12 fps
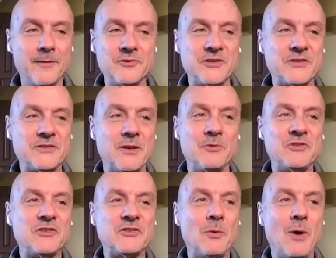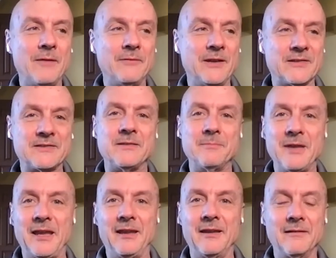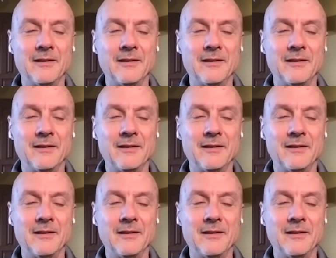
It was just so obvious to me.